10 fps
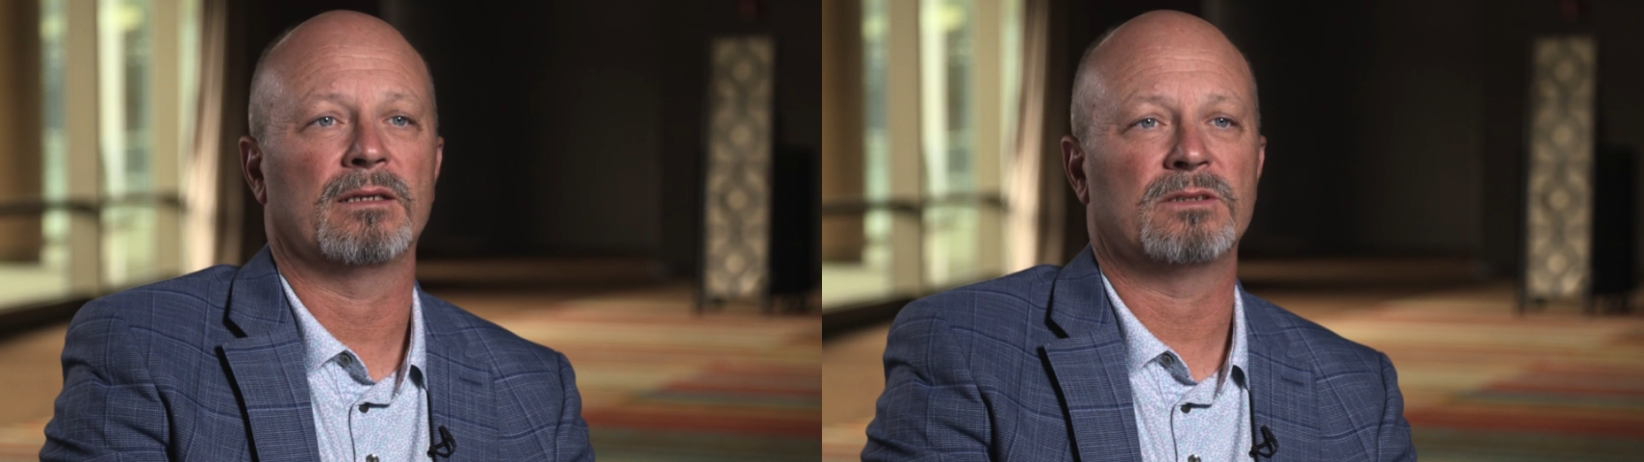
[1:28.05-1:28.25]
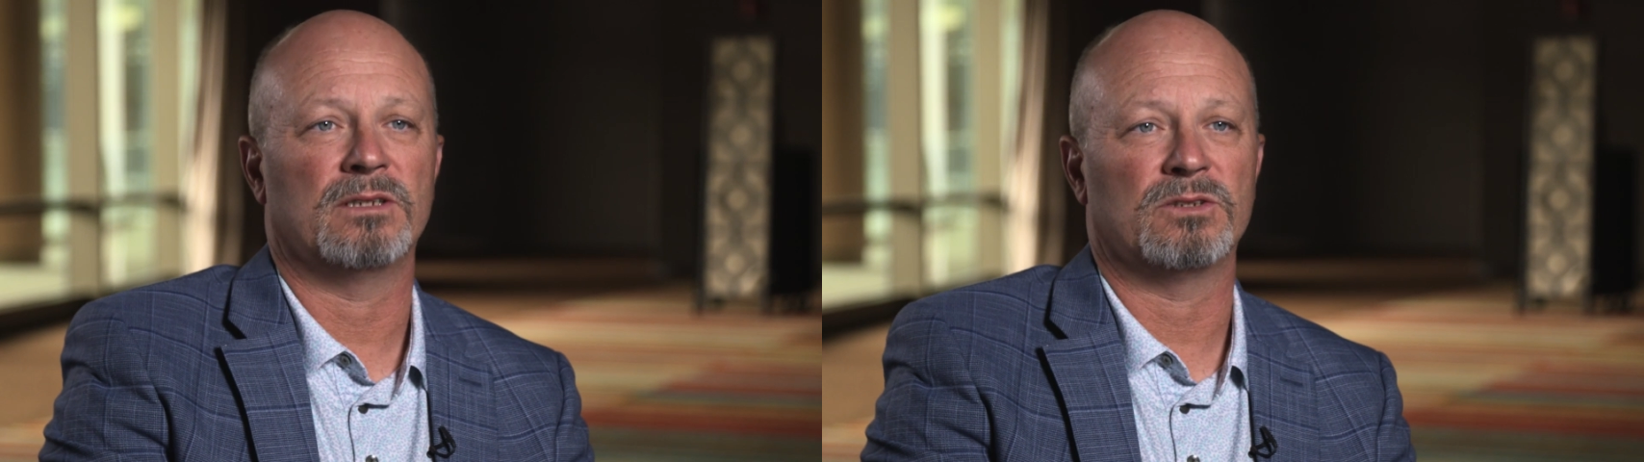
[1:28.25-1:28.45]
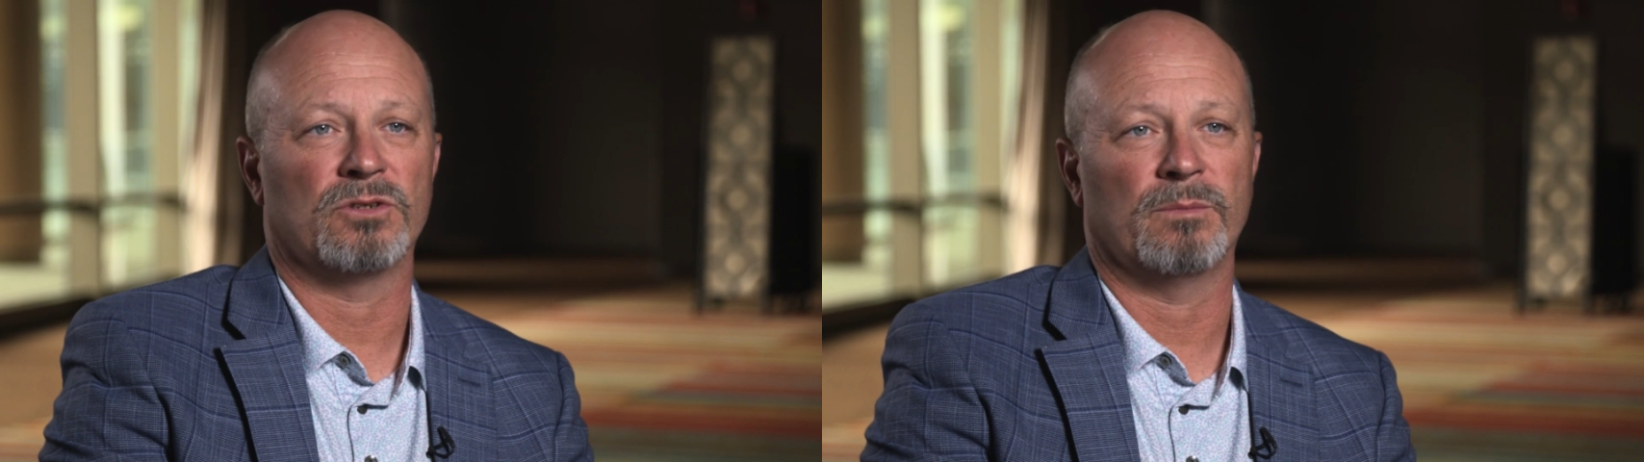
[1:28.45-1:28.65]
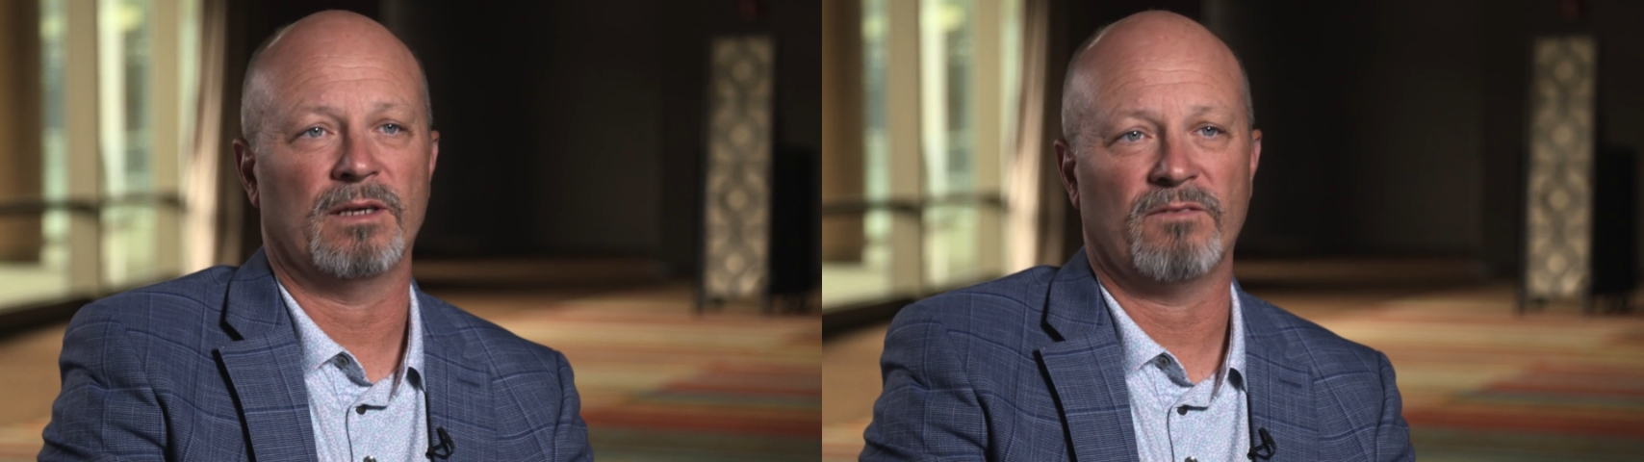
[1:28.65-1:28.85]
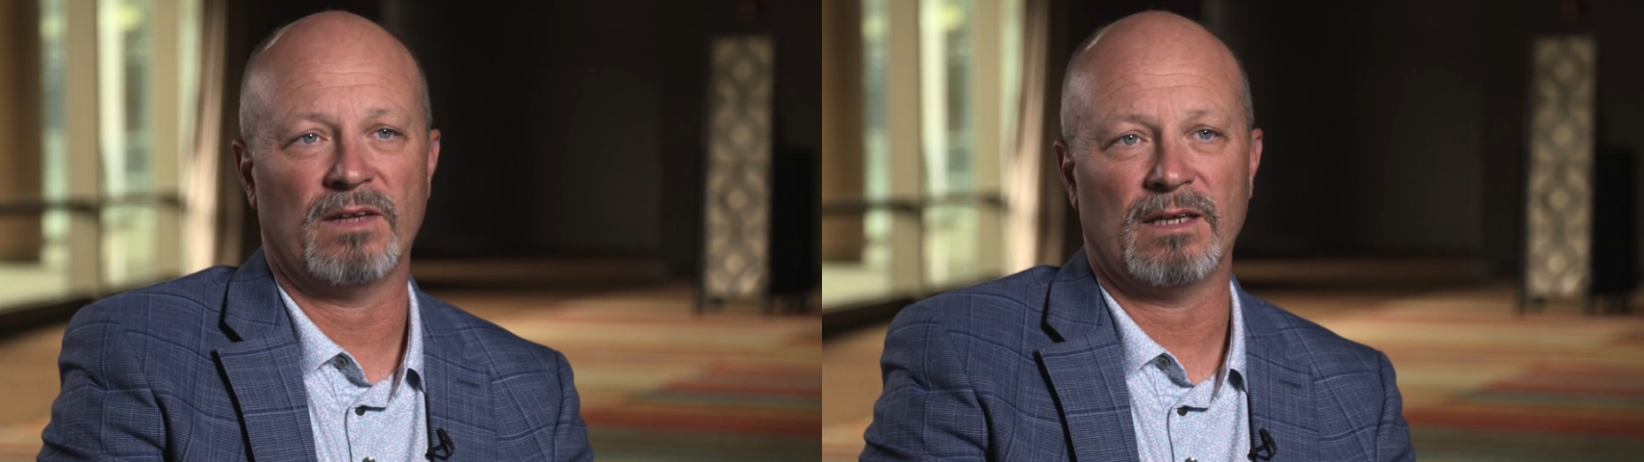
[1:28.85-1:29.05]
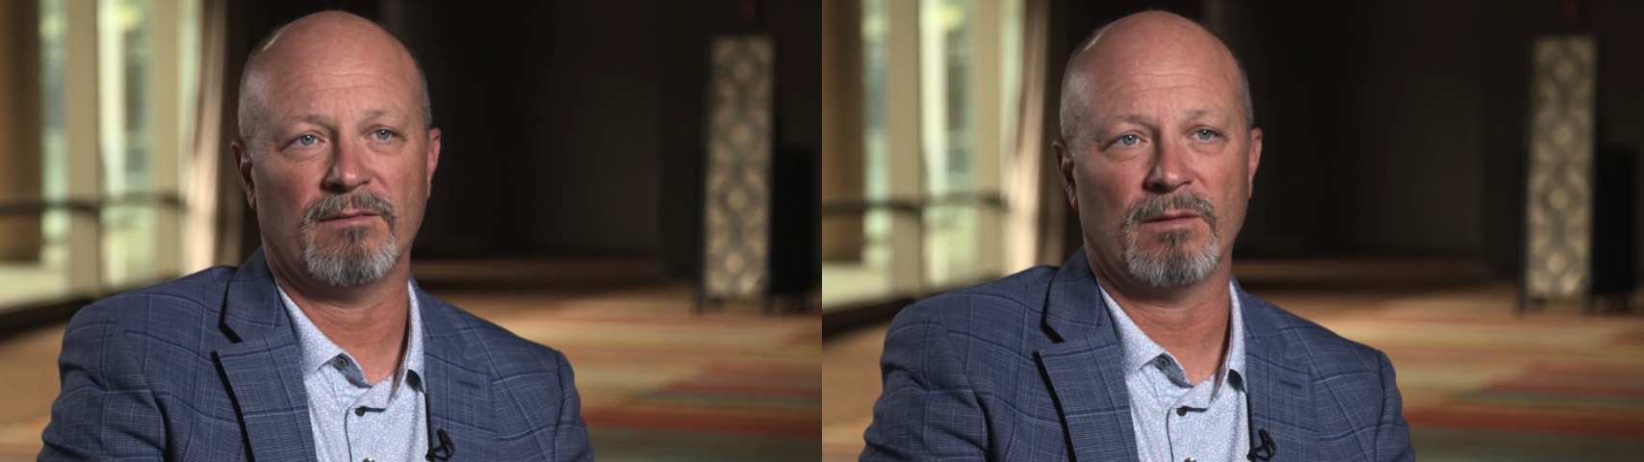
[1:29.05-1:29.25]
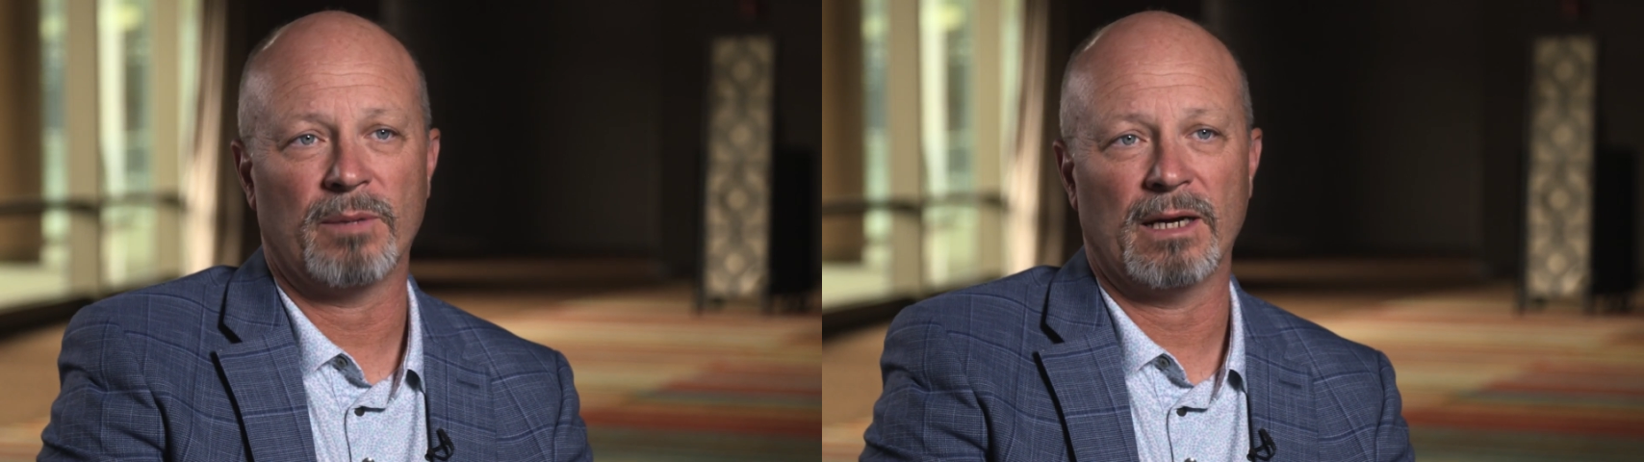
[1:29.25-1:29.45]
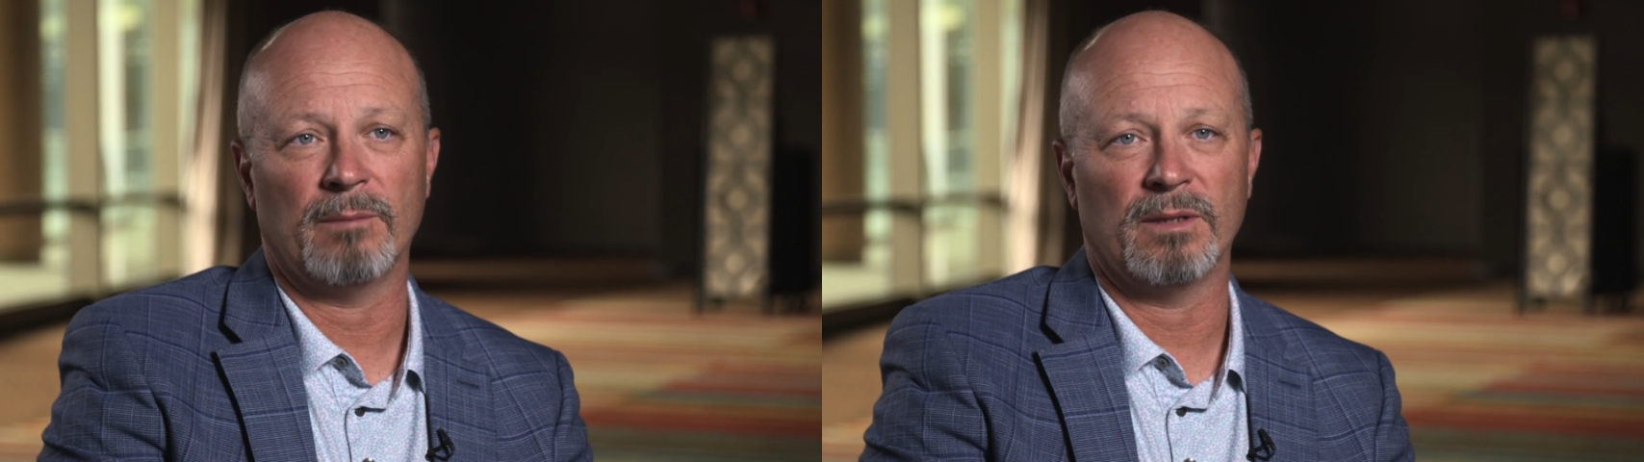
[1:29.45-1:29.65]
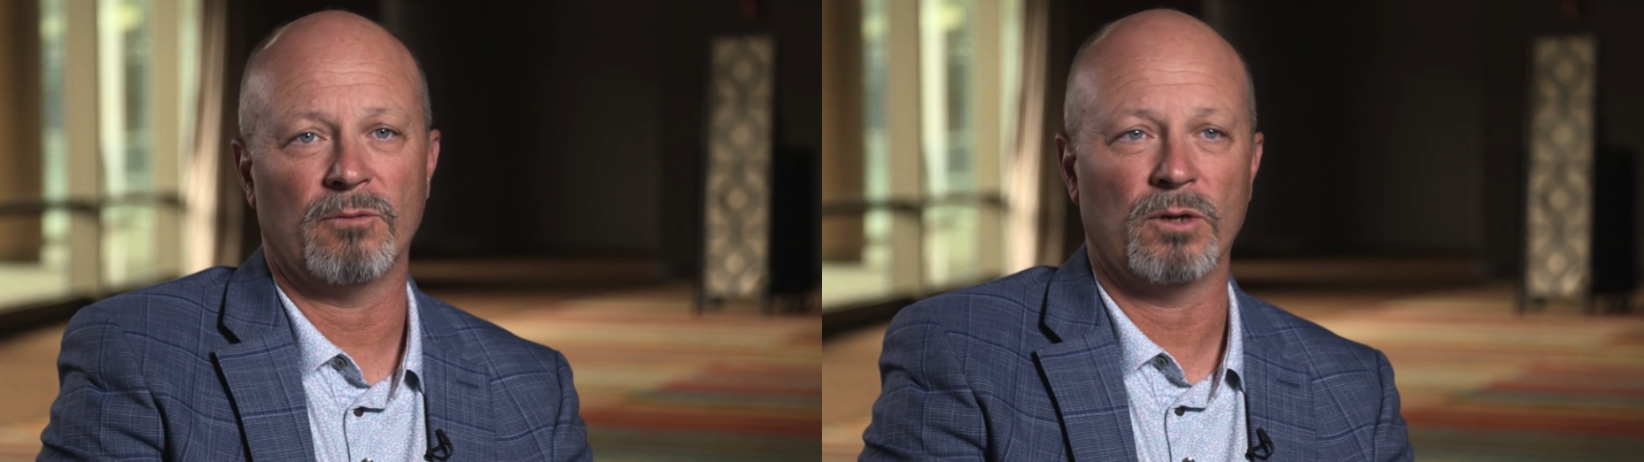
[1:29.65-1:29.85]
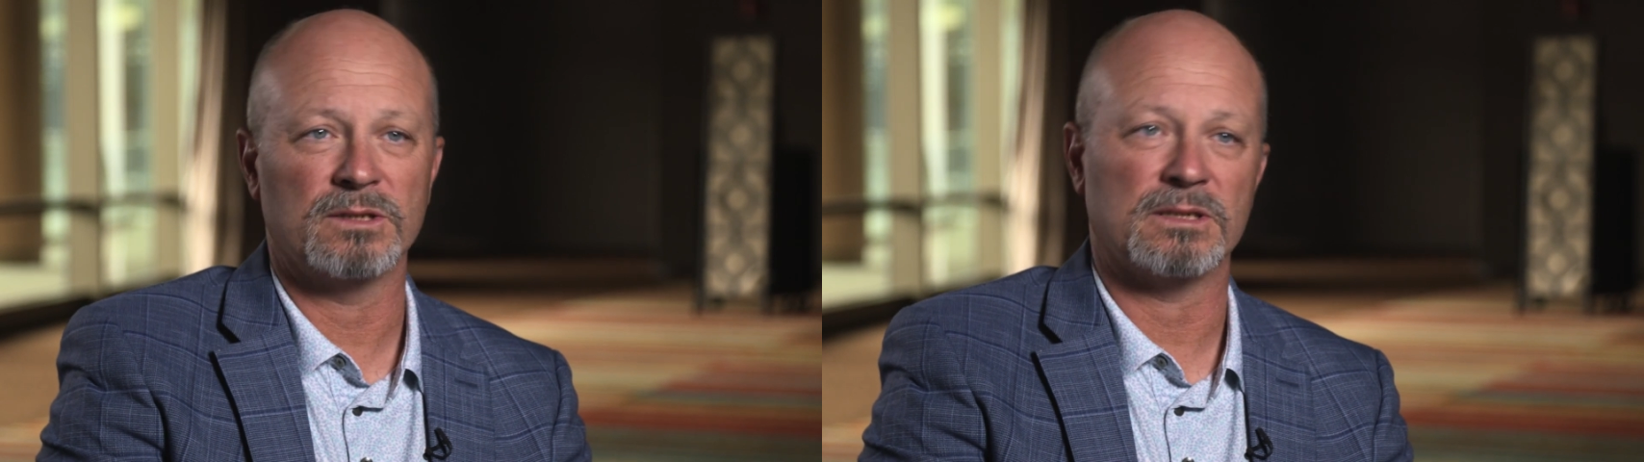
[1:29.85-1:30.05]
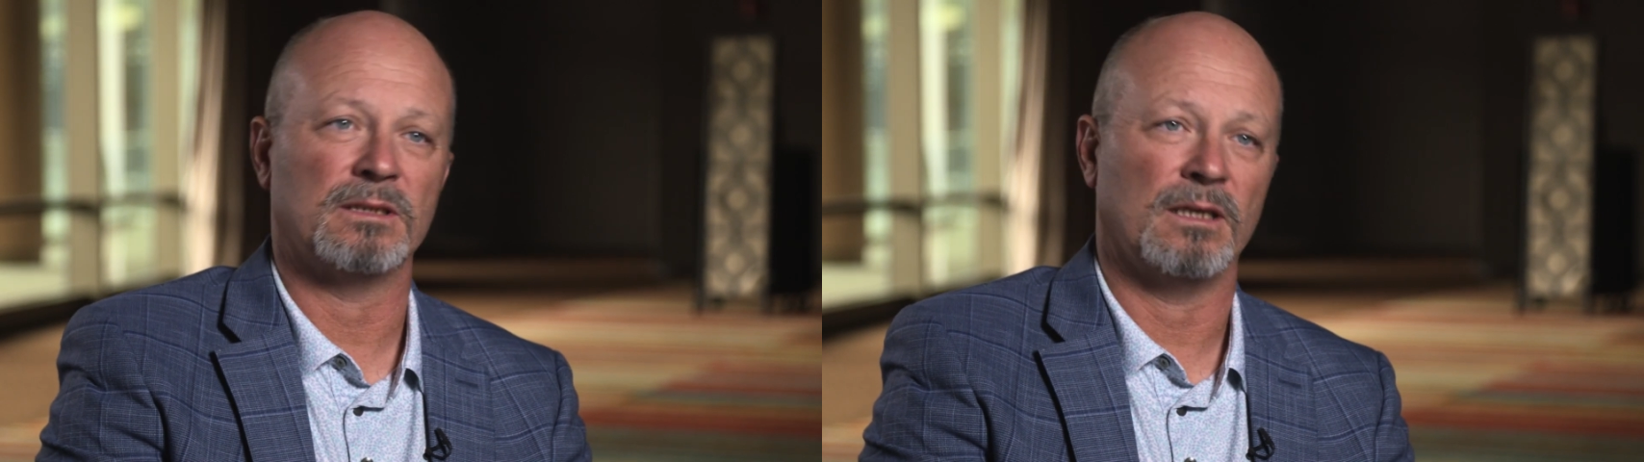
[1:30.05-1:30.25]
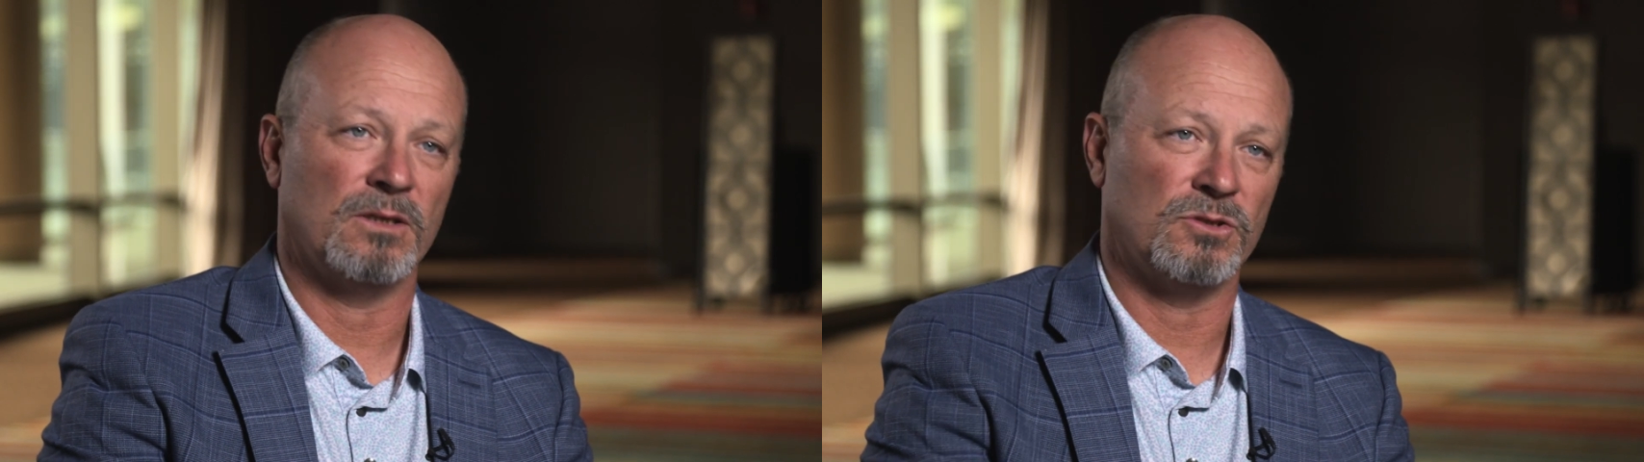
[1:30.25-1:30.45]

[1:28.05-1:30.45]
to determine if any of the pipe that wasn't